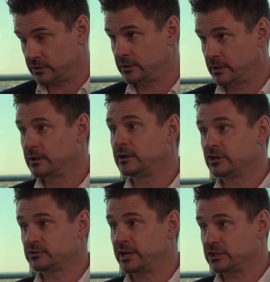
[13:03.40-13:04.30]
to do
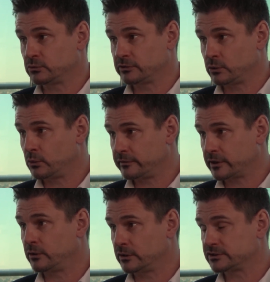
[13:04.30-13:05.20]
is make sure that all
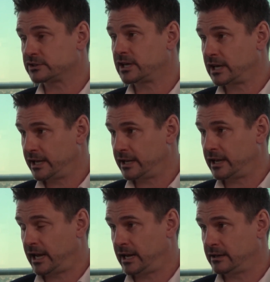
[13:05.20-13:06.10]
of the costs are
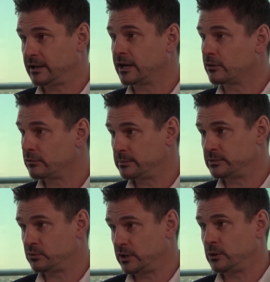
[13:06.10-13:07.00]
clear and
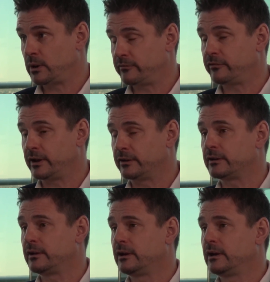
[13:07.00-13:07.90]
agreed between you up
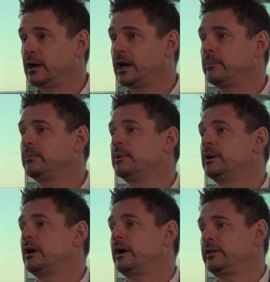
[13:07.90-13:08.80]
front. I
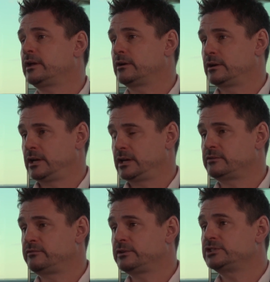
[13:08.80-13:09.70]
think
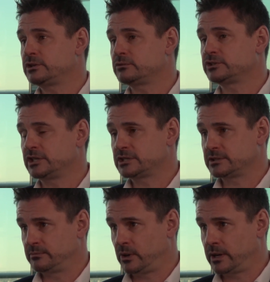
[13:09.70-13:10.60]
in a very general
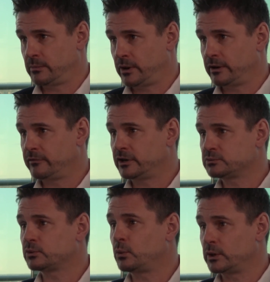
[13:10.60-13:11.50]
sense, my
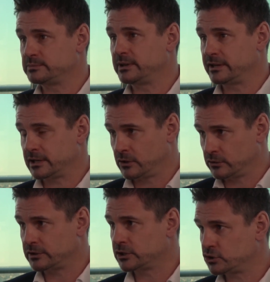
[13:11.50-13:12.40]
advice would always be that a
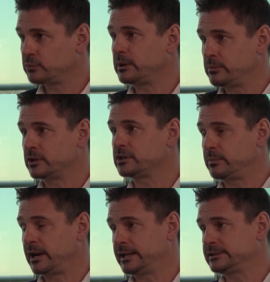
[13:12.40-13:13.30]
contract should be put
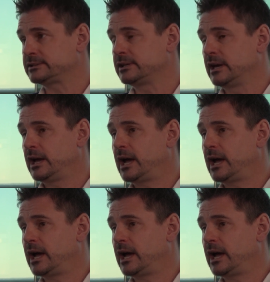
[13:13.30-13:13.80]
into place.